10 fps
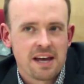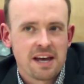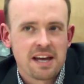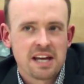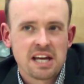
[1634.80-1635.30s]

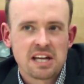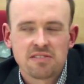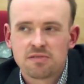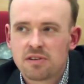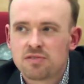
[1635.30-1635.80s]
Uh,
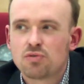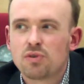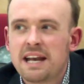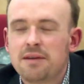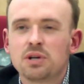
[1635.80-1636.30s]

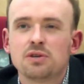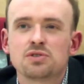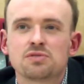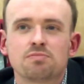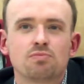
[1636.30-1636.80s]
though anyone
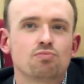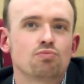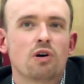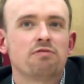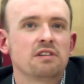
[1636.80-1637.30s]
who's
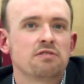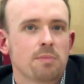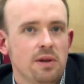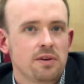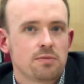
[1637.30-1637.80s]
roughly
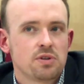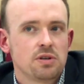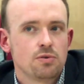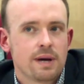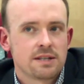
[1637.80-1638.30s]
familiar with
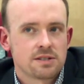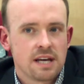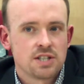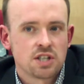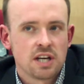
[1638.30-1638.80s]
the
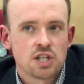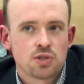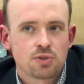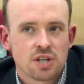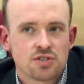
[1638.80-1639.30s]
US
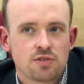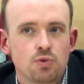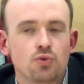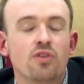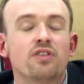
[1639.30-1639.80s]
educational
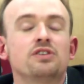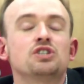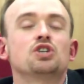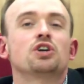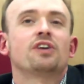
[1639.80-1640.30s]
system will know that
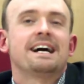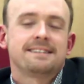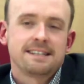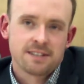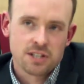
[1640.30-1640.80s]
the
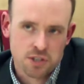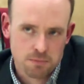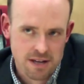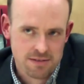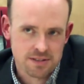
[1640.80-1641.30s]
Socratic
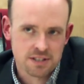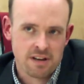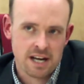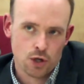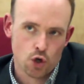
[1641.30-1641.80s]
teaching method is
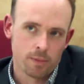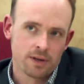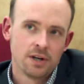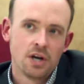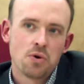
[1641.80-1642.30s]
very
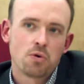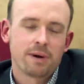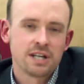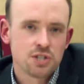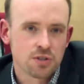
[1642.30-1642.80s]
common,
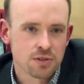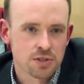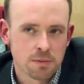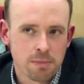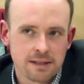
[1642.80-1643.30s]
whereby
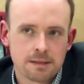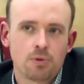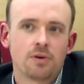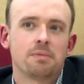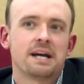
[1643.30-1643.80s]
students are picked
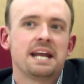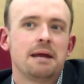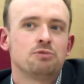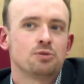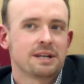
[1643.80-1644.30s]
upon by
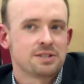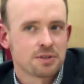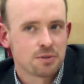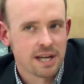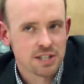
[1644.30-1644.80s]
name to
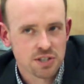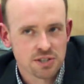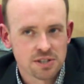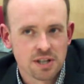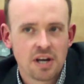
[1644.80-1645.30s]
answer
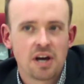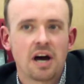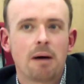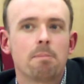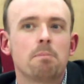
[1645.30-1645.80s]
questions.
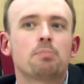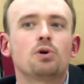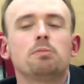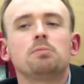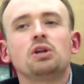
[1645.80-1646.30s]
I'm
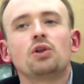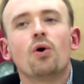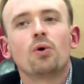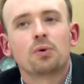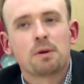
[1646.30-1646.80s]
probably
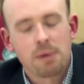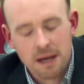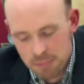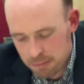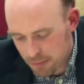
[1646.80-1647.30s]
not going to
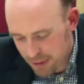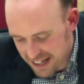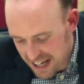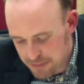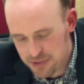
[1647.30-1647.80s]
pick people
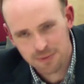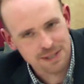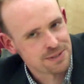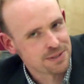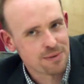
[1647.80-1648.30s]
by name to
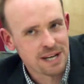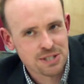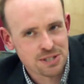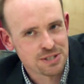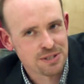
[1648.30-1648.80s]
answer
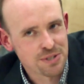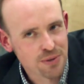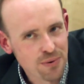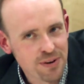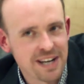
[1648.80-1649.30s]
questions because
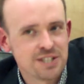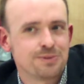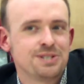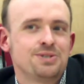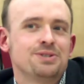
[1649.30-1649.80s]
you're all
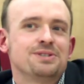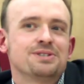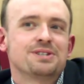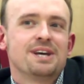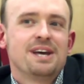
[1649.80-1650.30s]
graduate
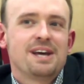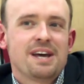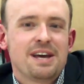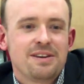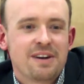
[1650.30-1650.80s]
students,
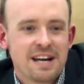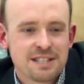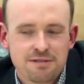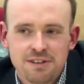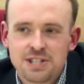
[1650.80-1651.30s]
uh, you're at a
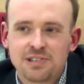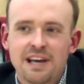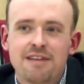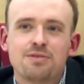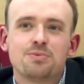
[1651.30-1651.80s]
sufficient
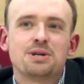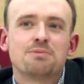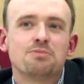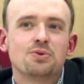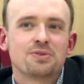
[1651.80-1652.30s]
level where
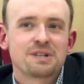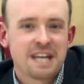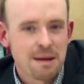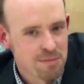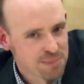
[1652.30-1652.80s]
you're more than
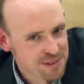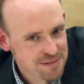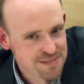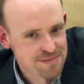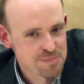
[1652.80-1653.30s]
capable
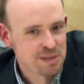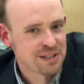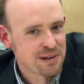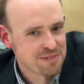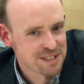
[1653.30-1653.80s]
of
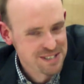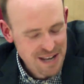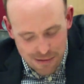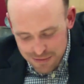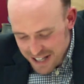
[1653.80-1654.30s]
speaking up for
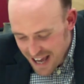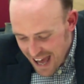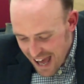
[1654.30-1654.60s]
yourselves.